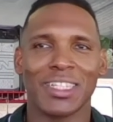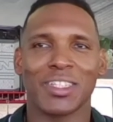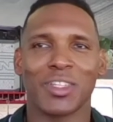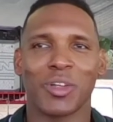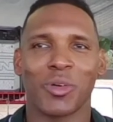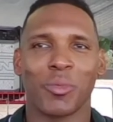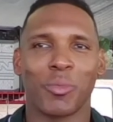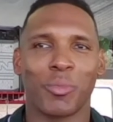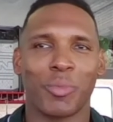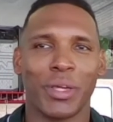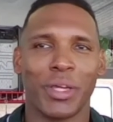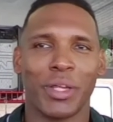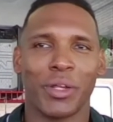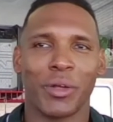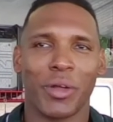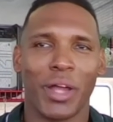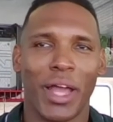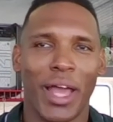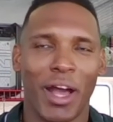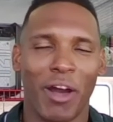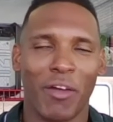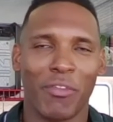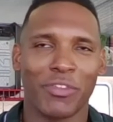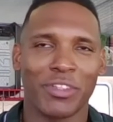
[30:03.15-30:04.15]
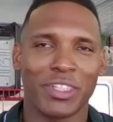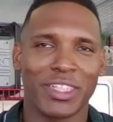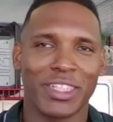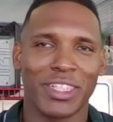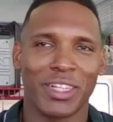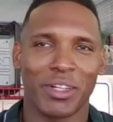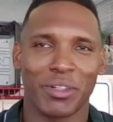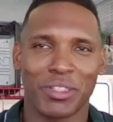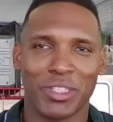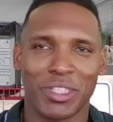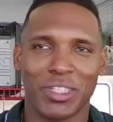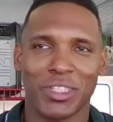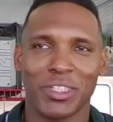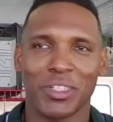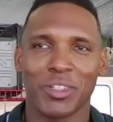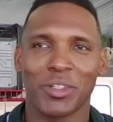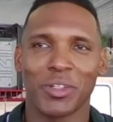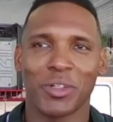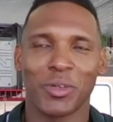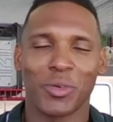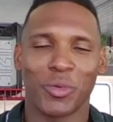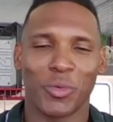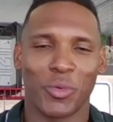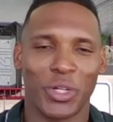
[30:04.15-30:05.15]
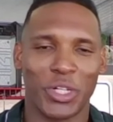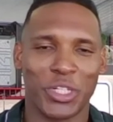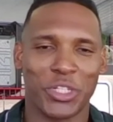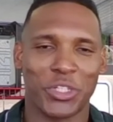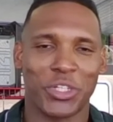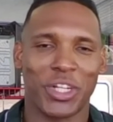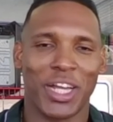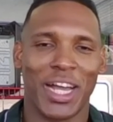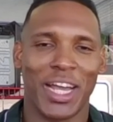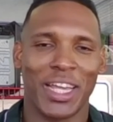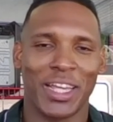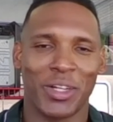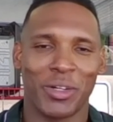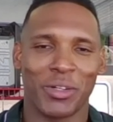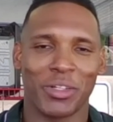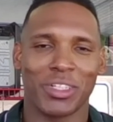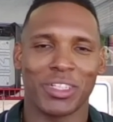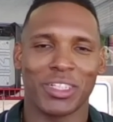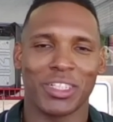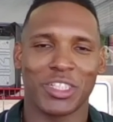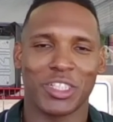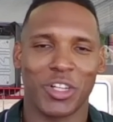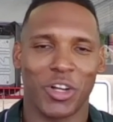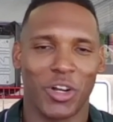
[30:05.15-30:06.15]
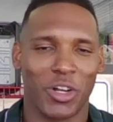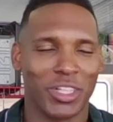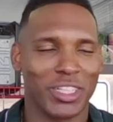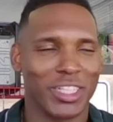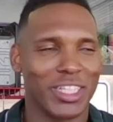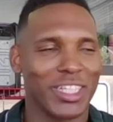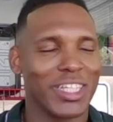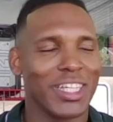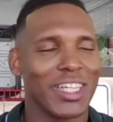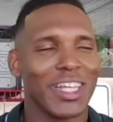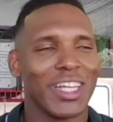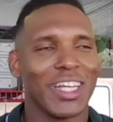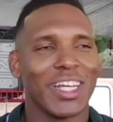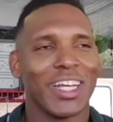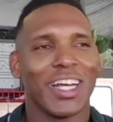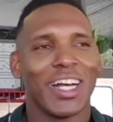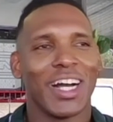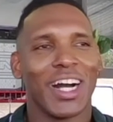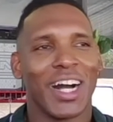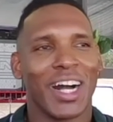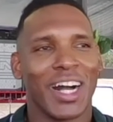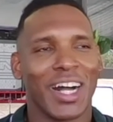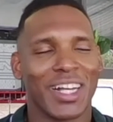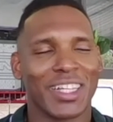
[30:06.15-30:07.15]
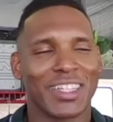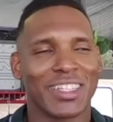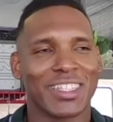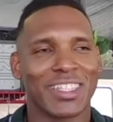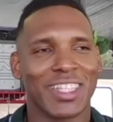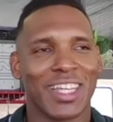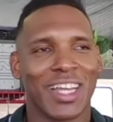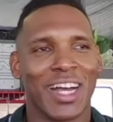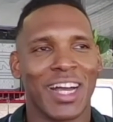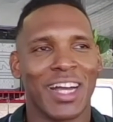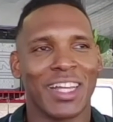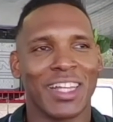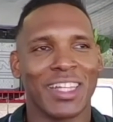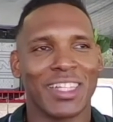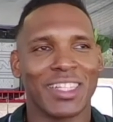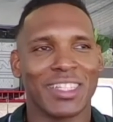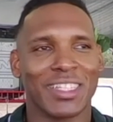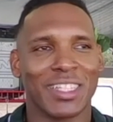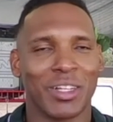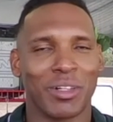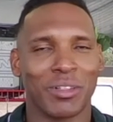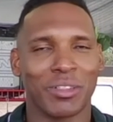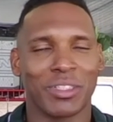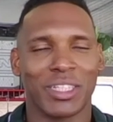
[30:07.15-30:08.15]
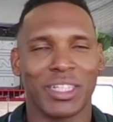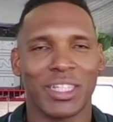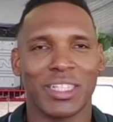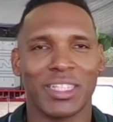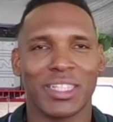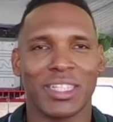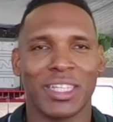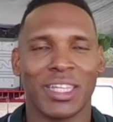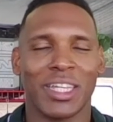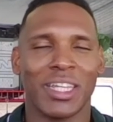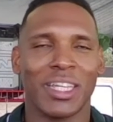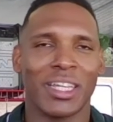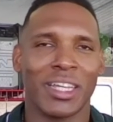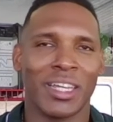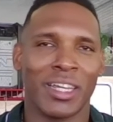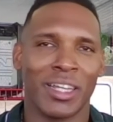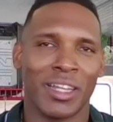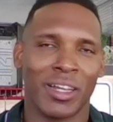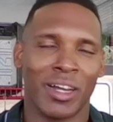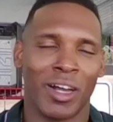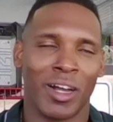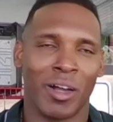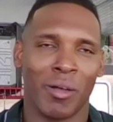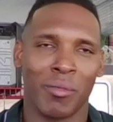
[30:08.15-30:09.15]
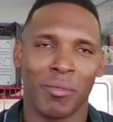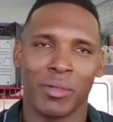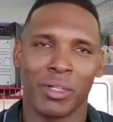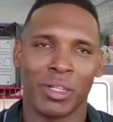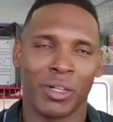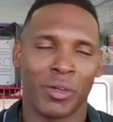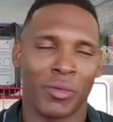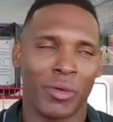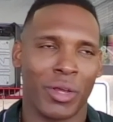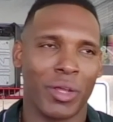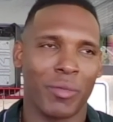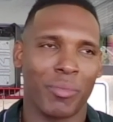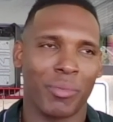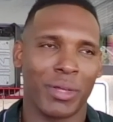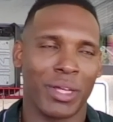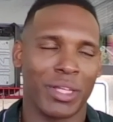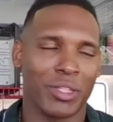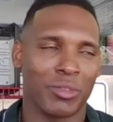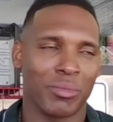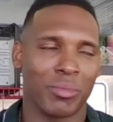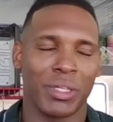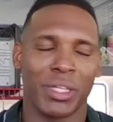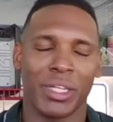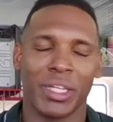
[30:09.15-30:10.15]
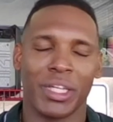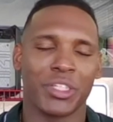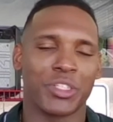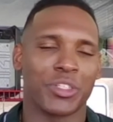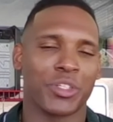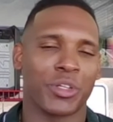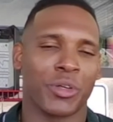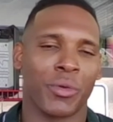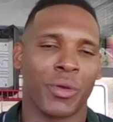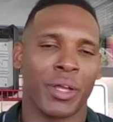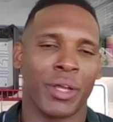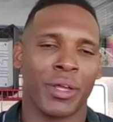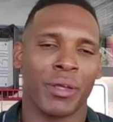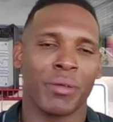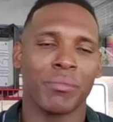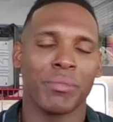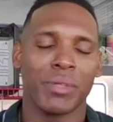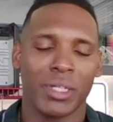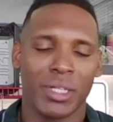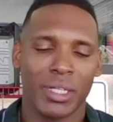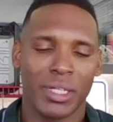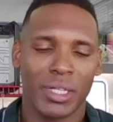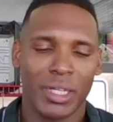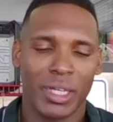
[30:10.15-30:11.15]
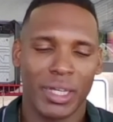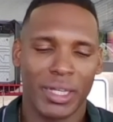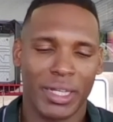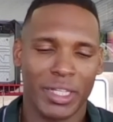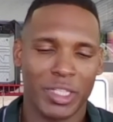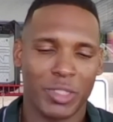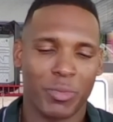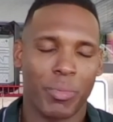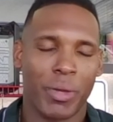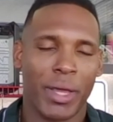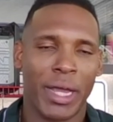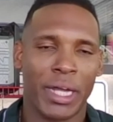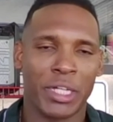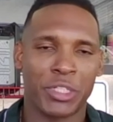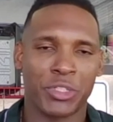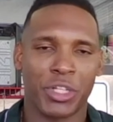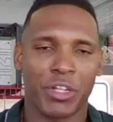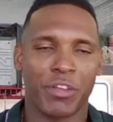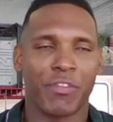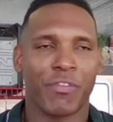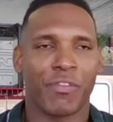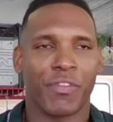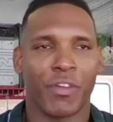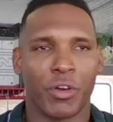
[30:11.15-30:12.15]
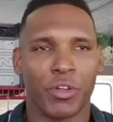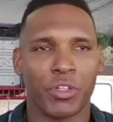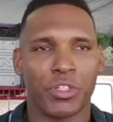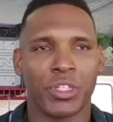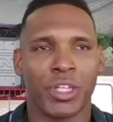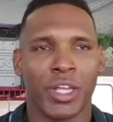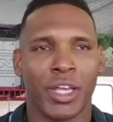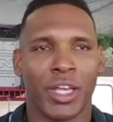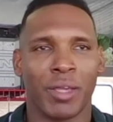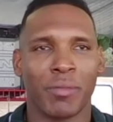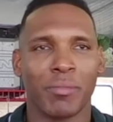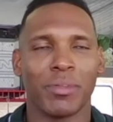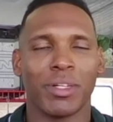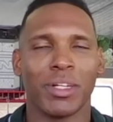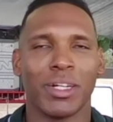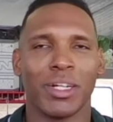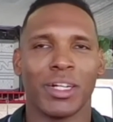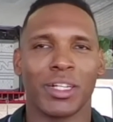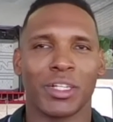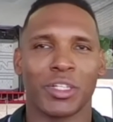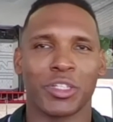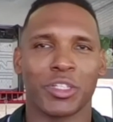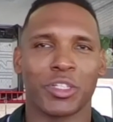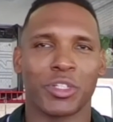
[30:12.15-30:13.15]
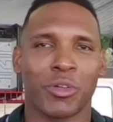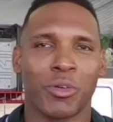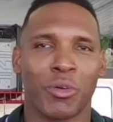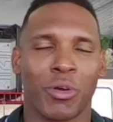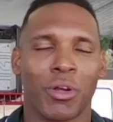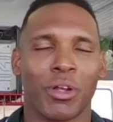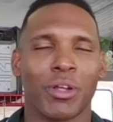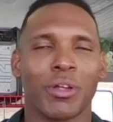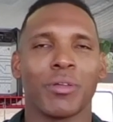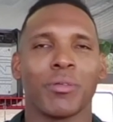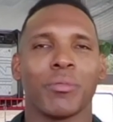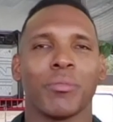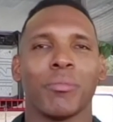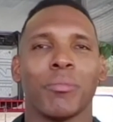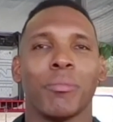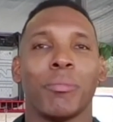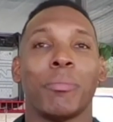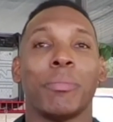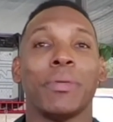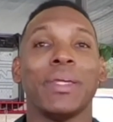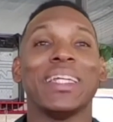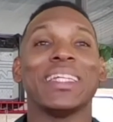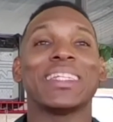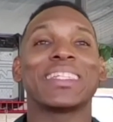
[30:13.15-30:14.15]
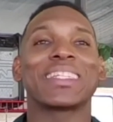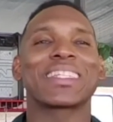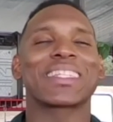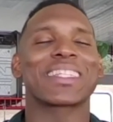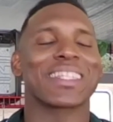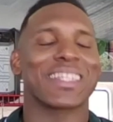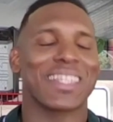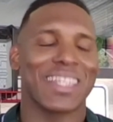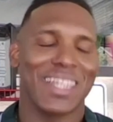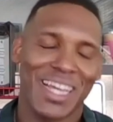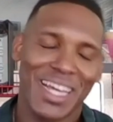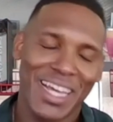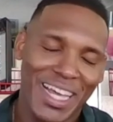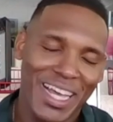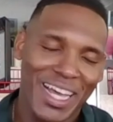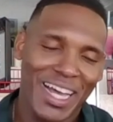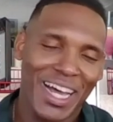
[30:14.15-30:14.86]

So Peter Alpha Delta, Richard Iota Charlie, Scott SCOTT, and a great place would be Instagram, and that's Padric first name Beast.